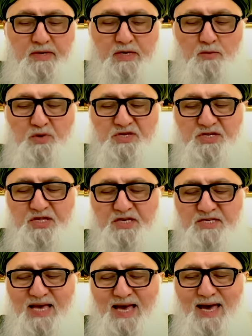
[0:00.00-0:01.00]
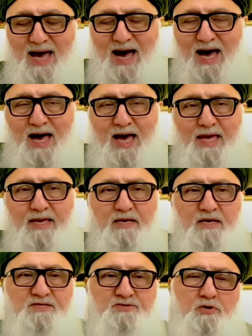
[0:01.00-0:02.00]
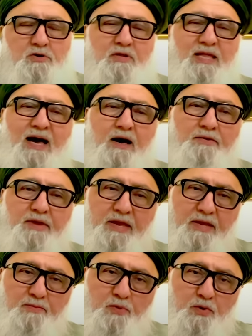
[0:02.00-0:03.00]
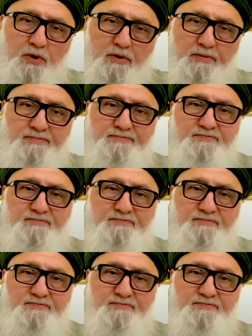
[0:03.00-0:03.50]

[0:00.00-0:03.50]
in which this I is not allowed anymore